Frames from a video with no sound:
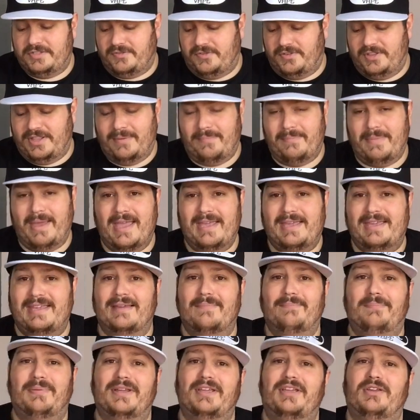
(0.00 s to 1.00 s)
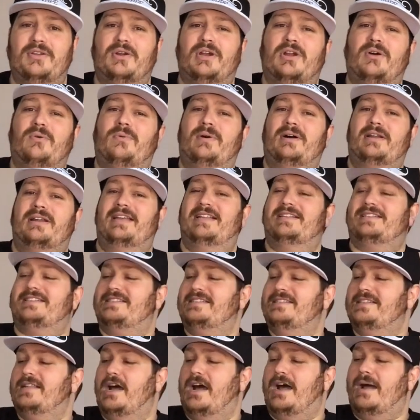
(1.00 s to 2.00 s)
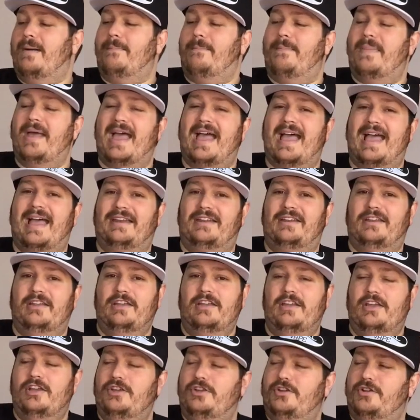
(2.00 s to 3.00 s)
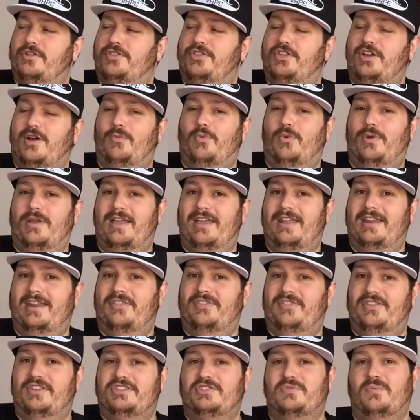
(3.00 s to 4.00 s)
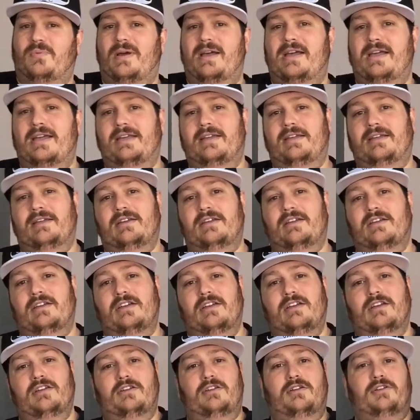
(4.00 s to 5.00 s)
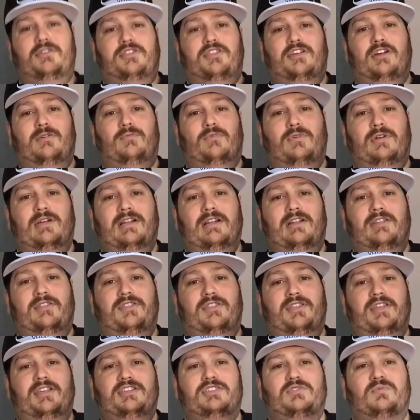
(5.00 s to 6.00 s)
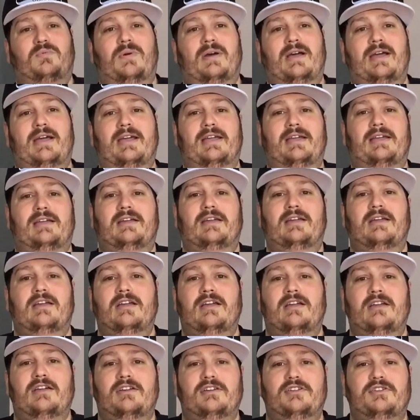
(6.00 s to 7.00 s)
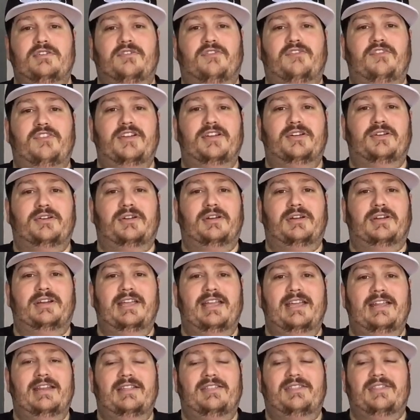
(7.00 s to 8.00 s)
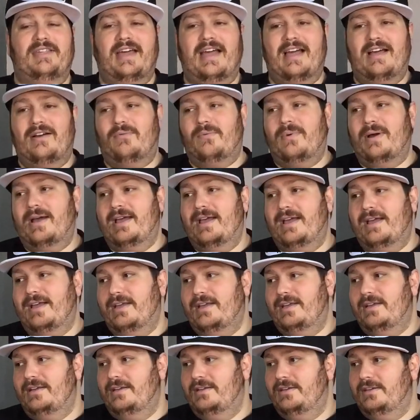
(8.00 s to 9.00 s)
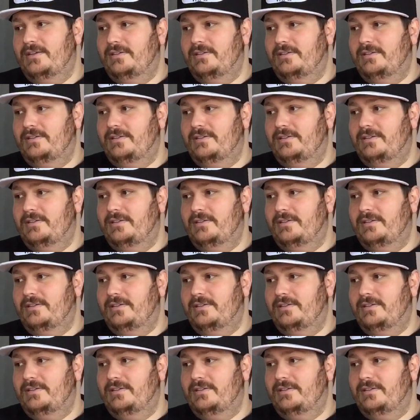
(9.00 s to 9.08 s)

for them making it. But you know what? It's not bad. Your thumb will hit it this way, your thumb will hit it this way. Your finger can hit it that way.